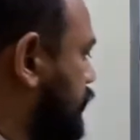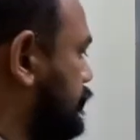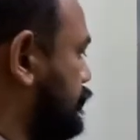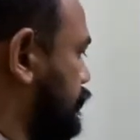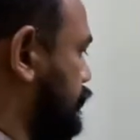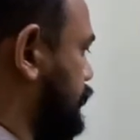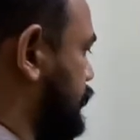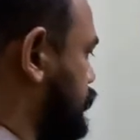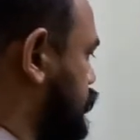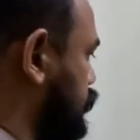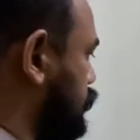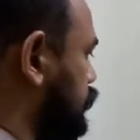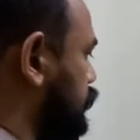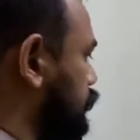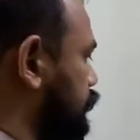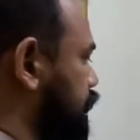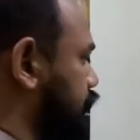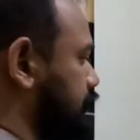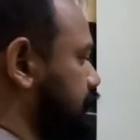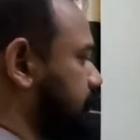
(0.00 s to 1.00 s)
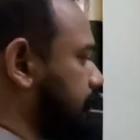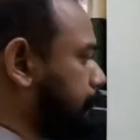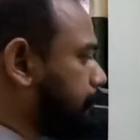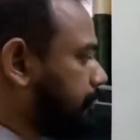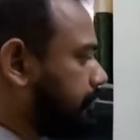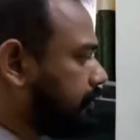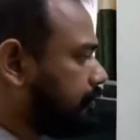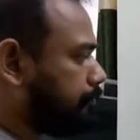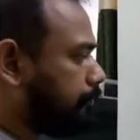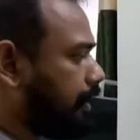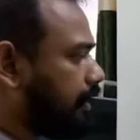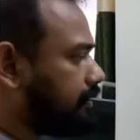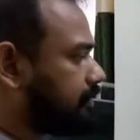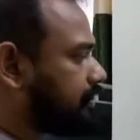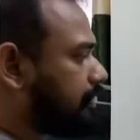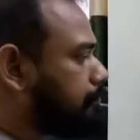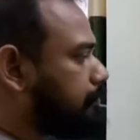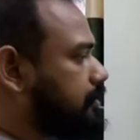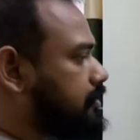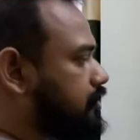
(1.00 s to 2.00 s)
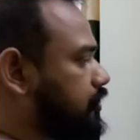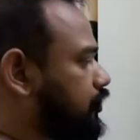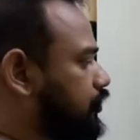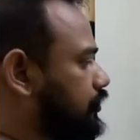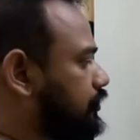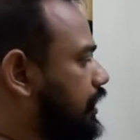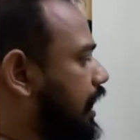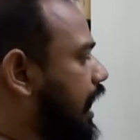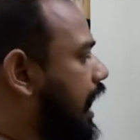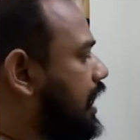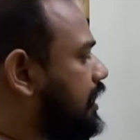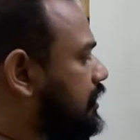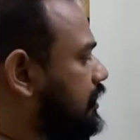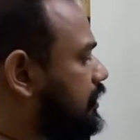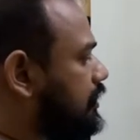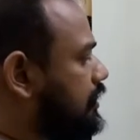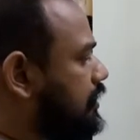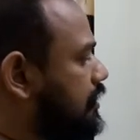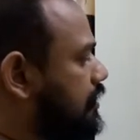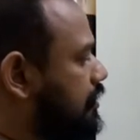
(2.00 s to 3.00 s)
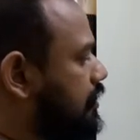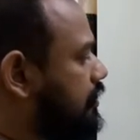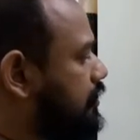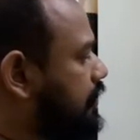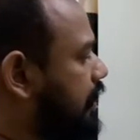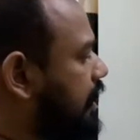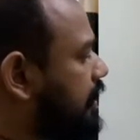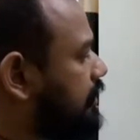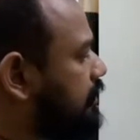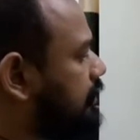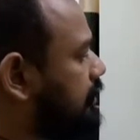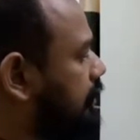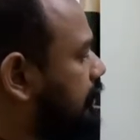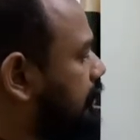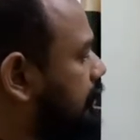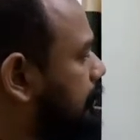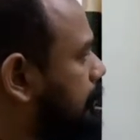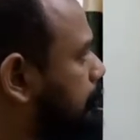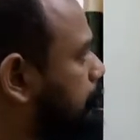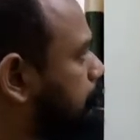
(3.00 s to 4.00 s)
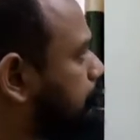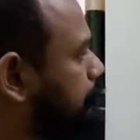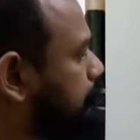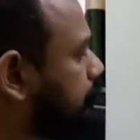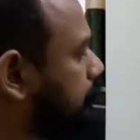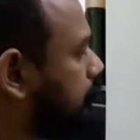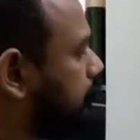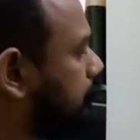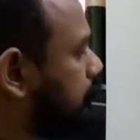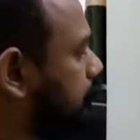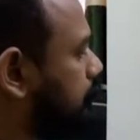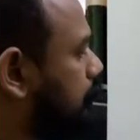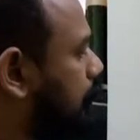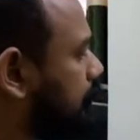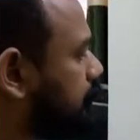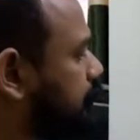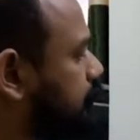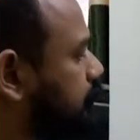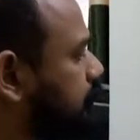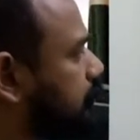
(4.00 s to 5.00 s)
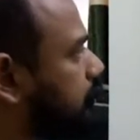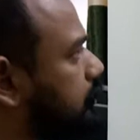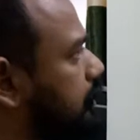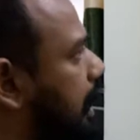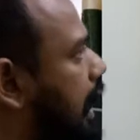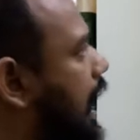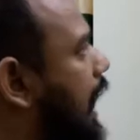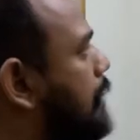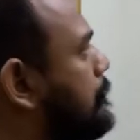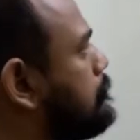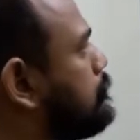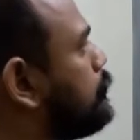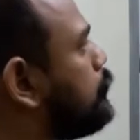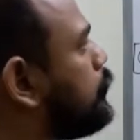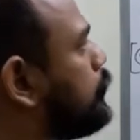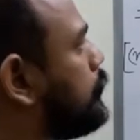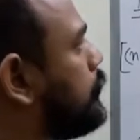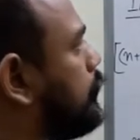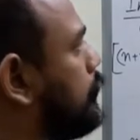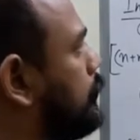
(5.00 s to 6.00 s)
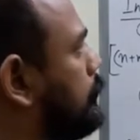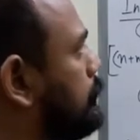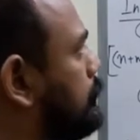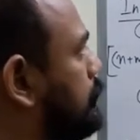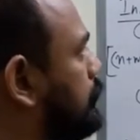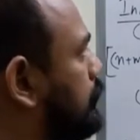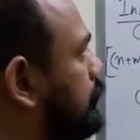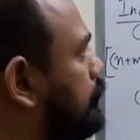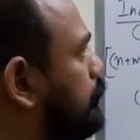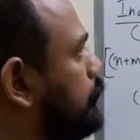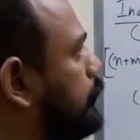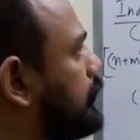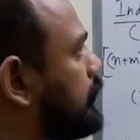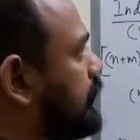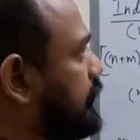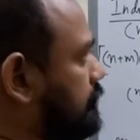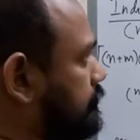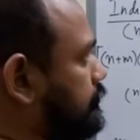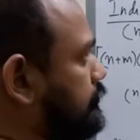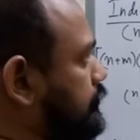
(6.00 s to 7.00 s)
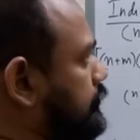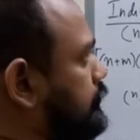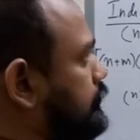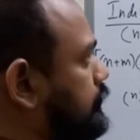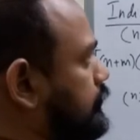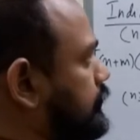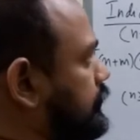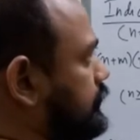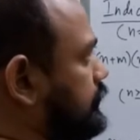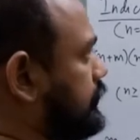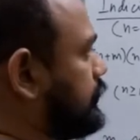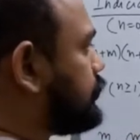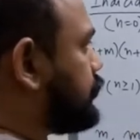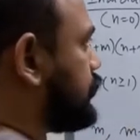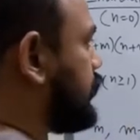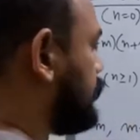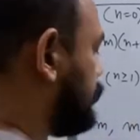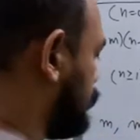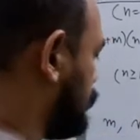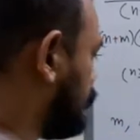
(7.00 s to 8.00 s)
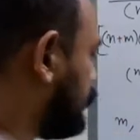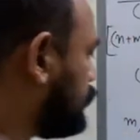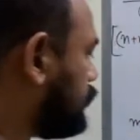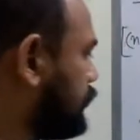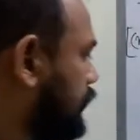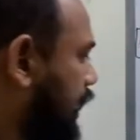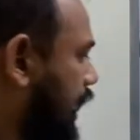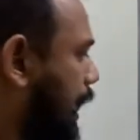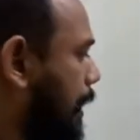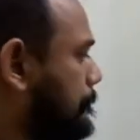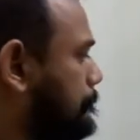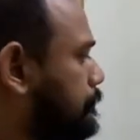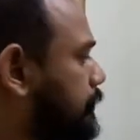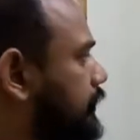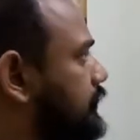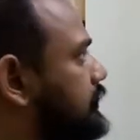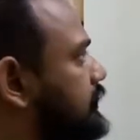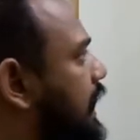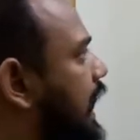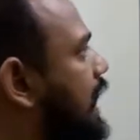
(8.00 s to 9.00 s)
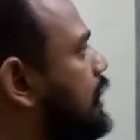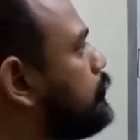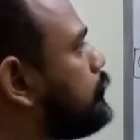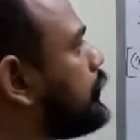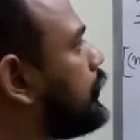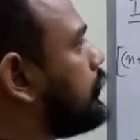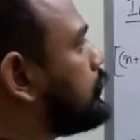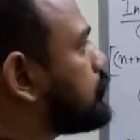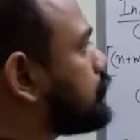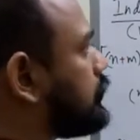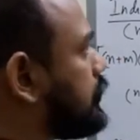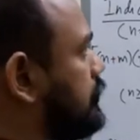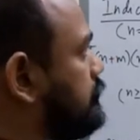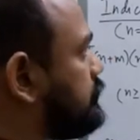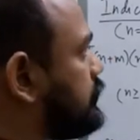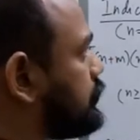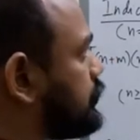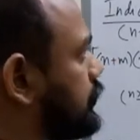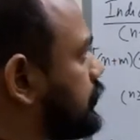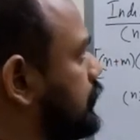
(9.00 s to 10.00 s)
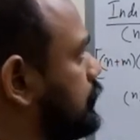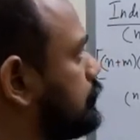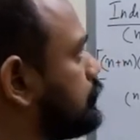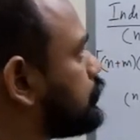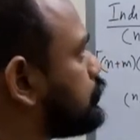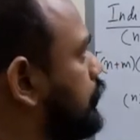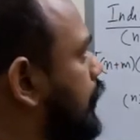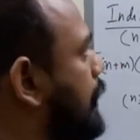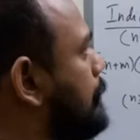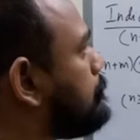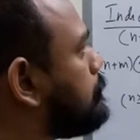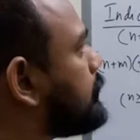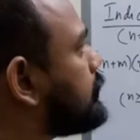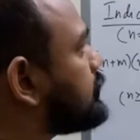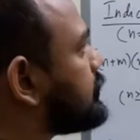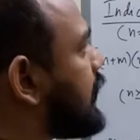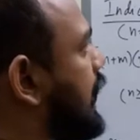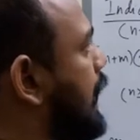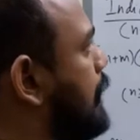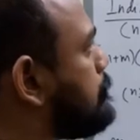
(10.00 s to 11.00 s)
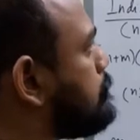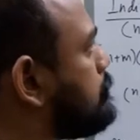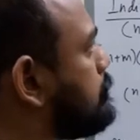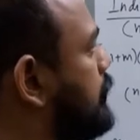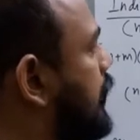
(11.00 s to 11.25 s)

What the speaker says: the two roots are separated by some integer n, then not just m will give the 0, m plus n will also give the 0. So m plus n